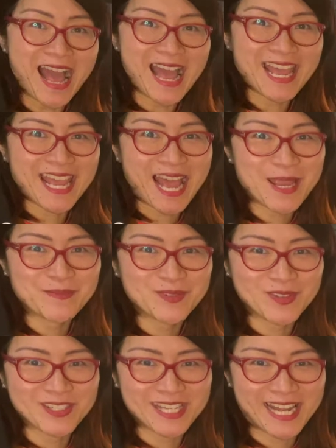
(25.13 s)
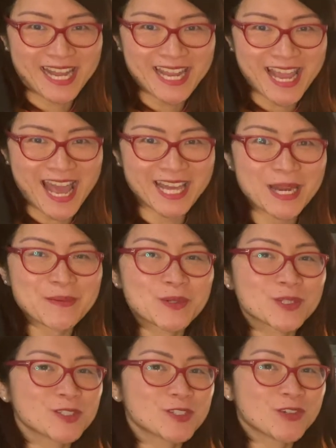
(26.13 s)
Hi, I'm Suzie Lee and I'm
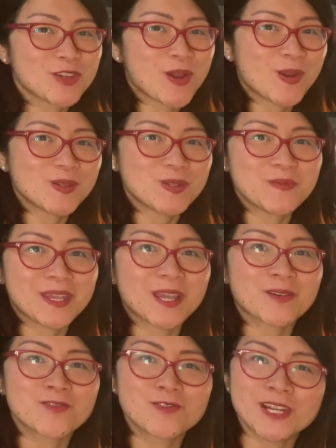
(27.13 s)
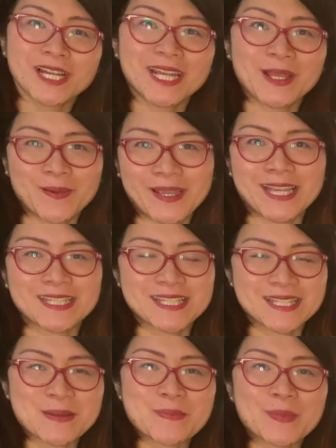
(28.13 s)
going to show you how to make a really quick and
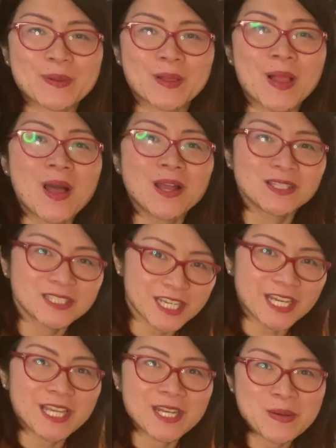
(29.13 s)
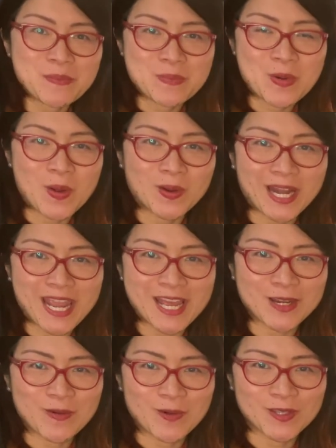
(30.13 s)
simple chicken, broccoli
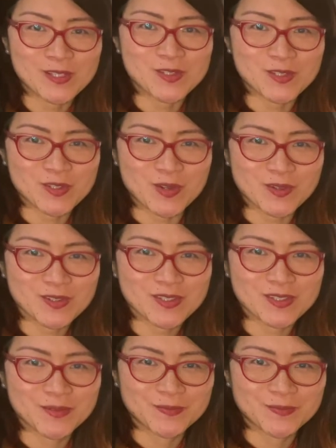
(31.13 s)
and oyster sauce.